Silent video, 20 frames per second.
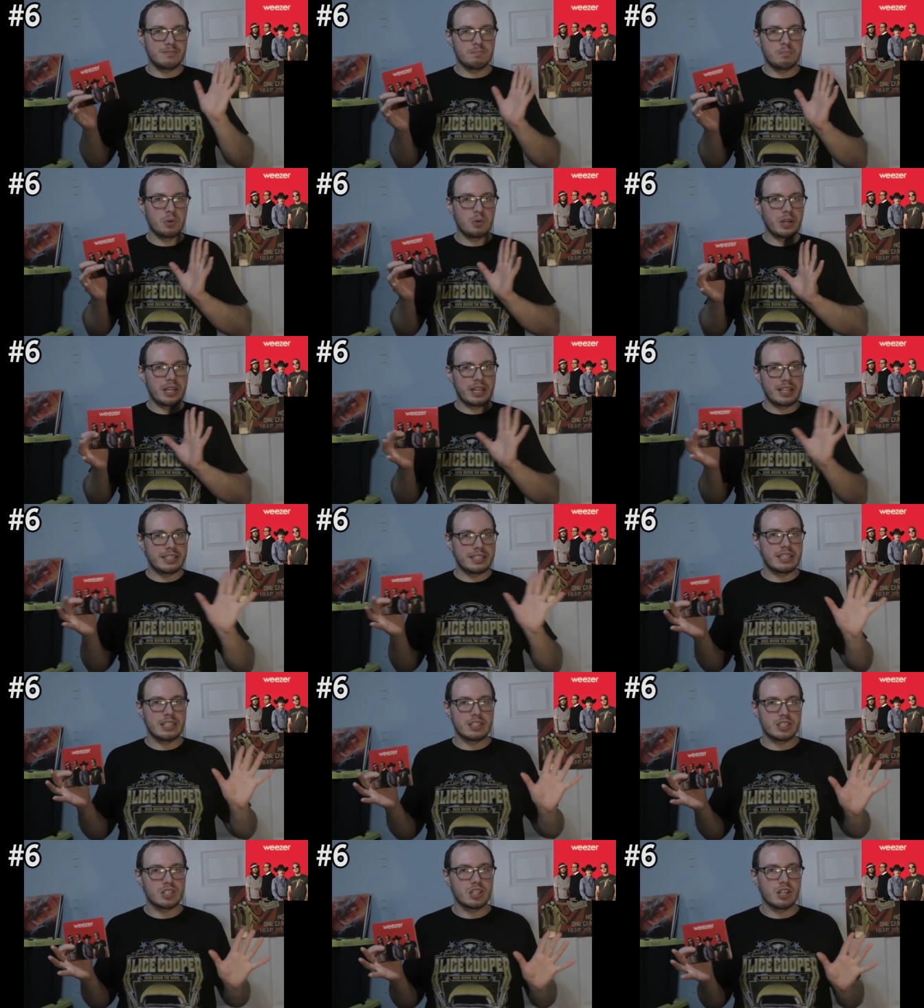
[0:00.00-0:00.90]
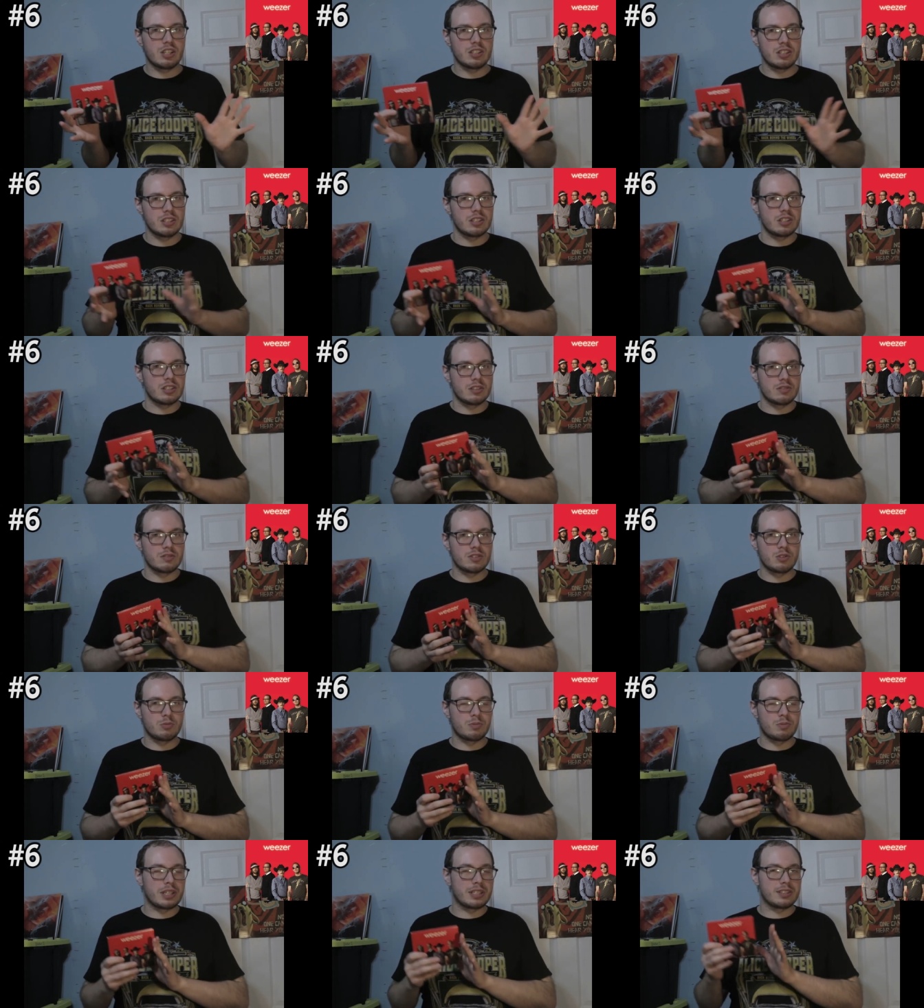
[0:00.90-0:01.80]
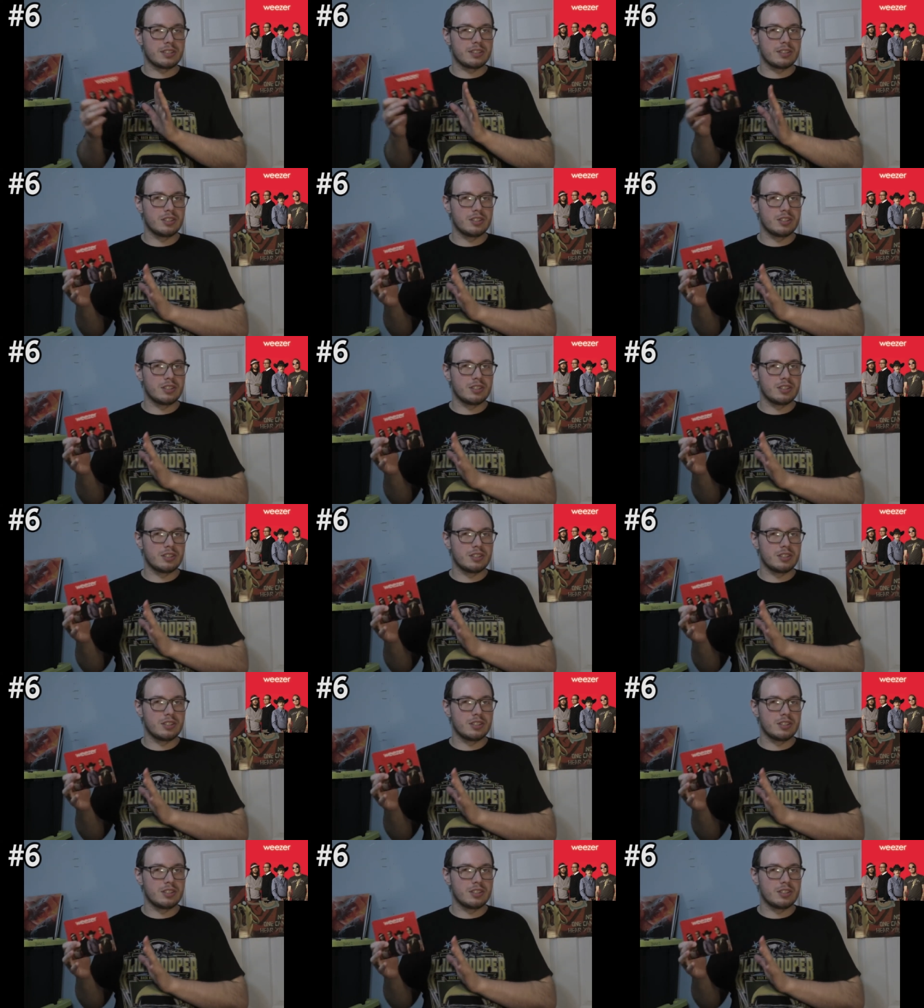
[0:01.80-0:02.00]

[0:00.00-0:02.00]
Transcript: putting a diss on their the rest of